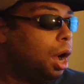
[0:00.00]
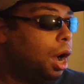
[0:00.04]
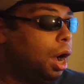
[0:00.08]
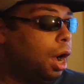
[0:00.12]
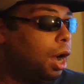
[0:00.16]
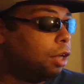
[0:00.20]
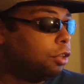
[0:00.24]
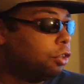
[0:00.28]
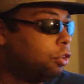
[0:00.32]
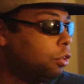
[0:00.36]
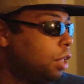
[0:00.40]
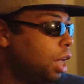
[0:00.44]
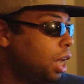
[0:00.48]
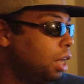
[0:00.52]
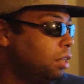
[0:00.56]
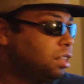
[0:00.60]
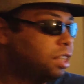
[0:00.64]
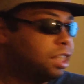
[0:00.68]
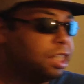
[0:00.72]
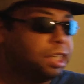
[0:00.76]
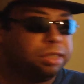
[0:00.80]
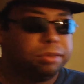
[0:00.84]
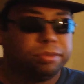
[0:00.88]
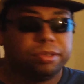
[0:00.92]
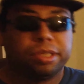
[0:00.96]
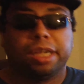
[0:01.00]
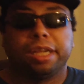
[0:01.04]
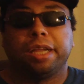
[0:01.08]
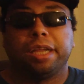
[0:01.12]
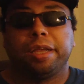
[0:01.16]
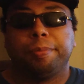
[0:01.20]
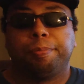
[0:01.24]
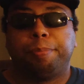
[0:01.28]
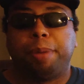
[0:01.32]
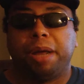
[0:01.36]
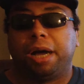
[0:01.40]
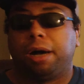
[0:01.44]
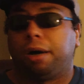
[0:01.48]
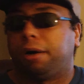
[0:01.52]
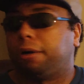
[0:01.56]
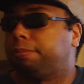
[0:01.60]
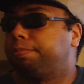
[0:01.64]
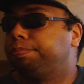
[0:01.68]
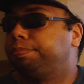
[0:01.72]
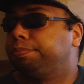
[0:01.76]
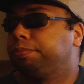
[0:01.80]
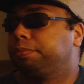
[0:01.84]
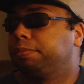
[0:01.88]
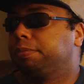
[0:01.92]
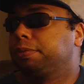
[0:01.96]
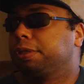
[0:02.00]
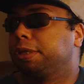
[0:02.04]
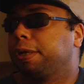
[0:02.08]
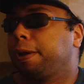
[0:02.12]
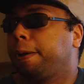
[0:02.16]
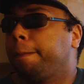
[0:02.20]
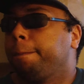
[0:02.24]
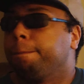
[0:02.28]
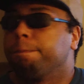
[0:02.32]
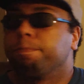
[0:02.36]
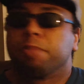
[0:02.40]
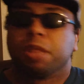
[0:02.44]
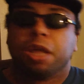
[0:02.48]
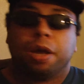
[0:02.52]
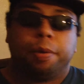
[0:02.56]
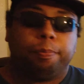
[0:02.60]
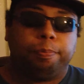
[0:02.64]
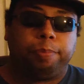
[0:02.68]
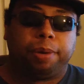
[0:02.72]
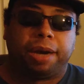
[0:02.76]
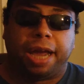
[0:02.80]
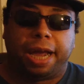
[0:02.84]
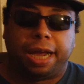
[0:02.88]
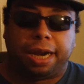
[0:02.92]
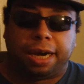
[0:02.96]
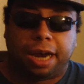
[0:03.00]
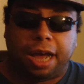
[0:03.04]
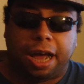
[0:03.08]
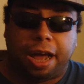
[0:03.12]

Uh, tonight's subject is about Black